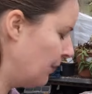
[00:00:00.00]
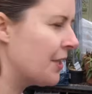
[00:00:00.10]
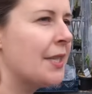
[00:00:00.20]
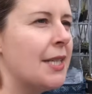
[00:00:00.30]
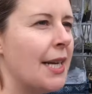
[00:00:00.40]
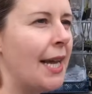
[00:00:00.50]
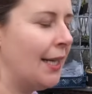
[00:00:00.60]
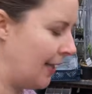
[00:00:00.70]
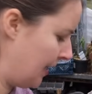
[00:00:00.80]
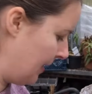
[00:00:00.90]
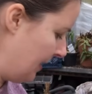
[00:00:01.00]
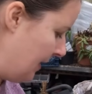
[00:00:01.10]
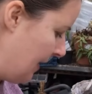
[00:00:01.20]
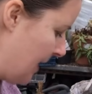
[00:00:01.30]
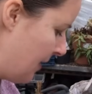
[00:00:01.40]
What's today?
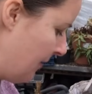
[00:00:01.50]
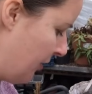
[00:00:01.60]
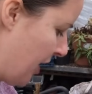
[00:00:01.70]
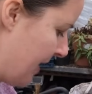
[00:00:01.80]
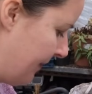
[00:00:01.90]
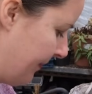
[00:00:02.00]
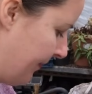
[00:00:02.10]
eighth of Jan.